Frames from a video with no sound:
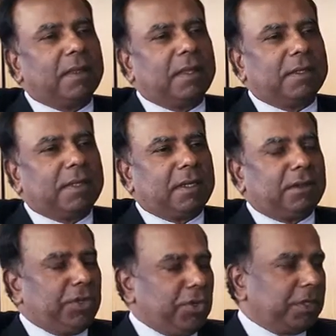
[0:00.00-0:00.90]
they seek
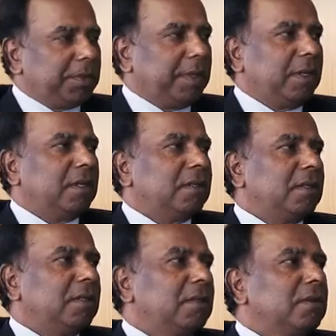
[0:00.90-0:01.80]
new
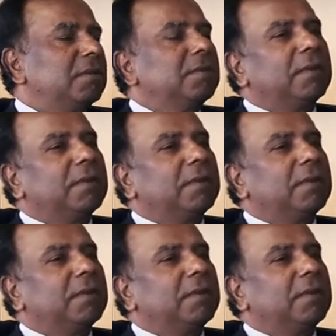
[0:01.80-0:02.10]
experiences